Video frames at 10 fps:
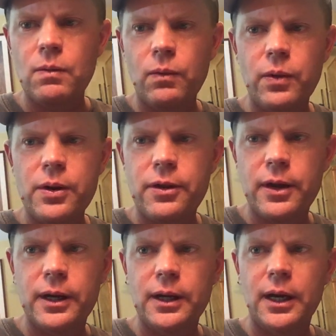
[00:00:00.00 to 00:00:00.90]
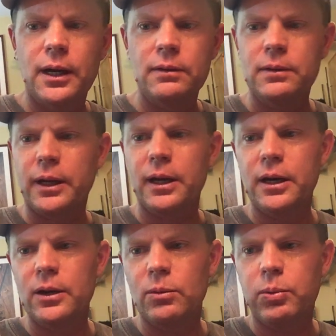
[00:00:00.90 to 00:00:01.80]
with a like a
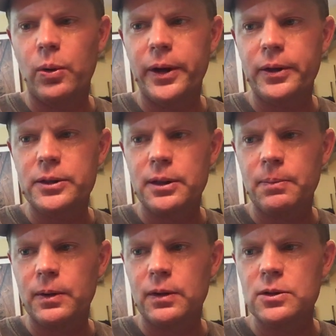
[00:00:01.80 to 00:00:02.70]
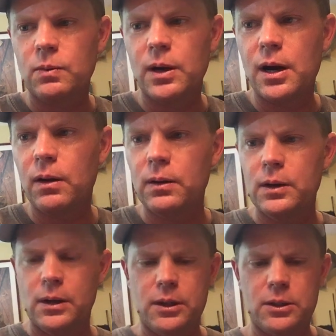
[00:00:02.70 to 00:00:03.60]
needle point or something as well,
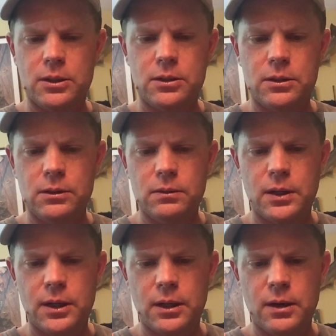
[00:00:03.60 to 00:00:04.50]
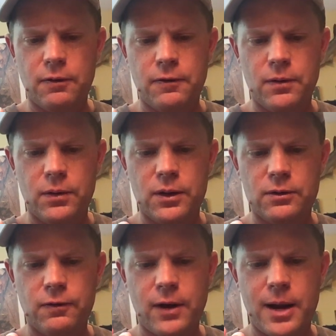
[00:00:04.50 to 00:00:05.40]
just to get a few of
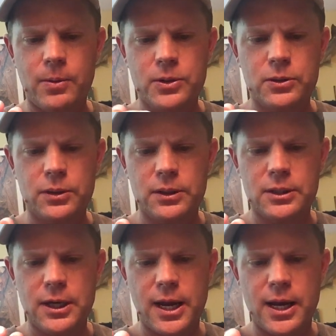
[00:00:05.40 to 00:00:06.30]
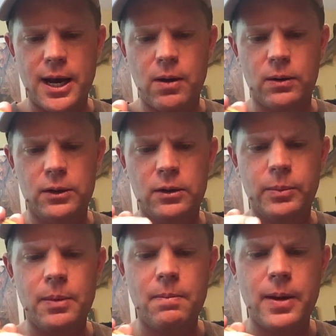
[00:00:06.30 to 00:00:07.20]
these fibers so they stand out a little
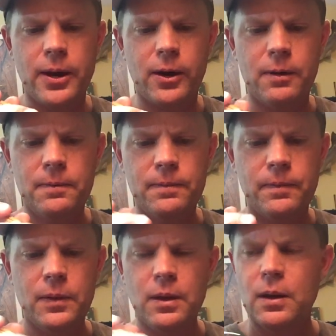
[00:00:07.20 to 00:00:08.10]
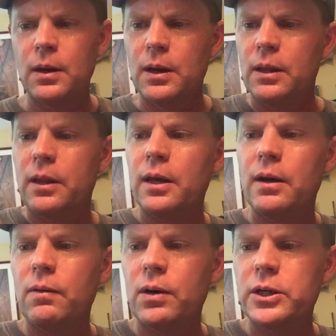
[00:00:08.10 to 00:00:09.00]
bit better.
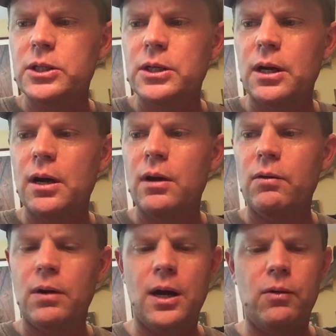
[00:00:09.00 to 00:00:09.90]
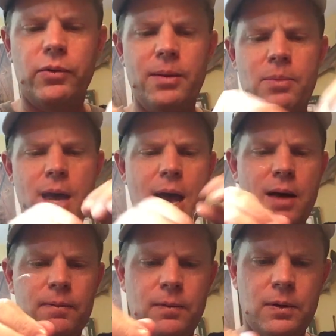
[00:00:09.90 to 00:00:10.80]
Then we're just gonna rib
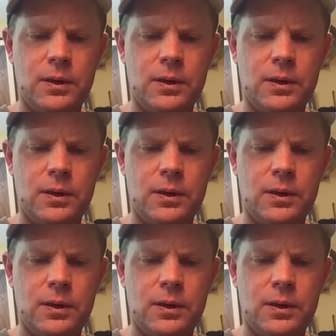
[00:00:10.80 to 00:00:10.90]
that.